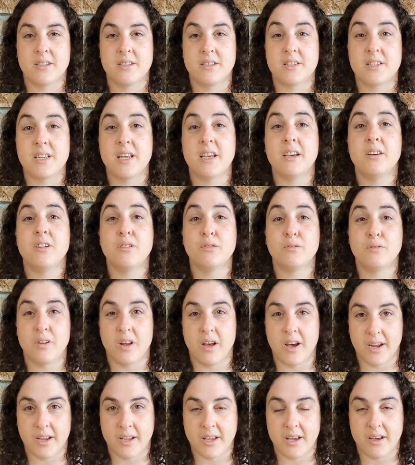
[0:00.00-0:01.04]
single
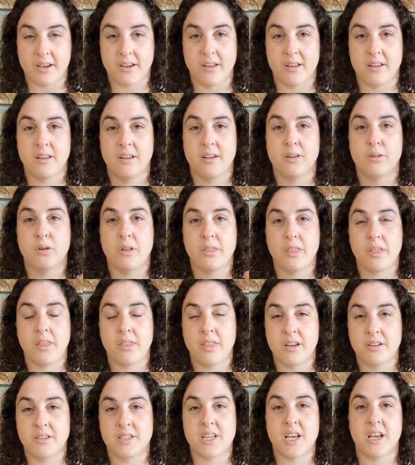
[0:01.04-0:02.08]
fly kick rather
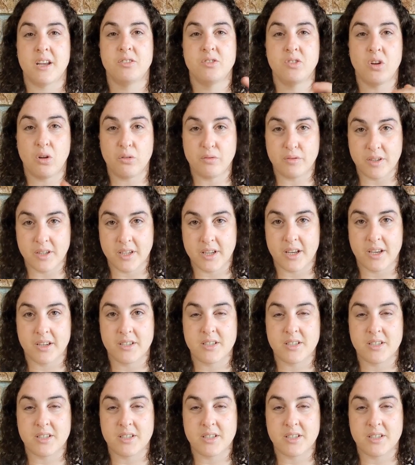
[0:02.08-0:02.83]
than saying dolphin kick.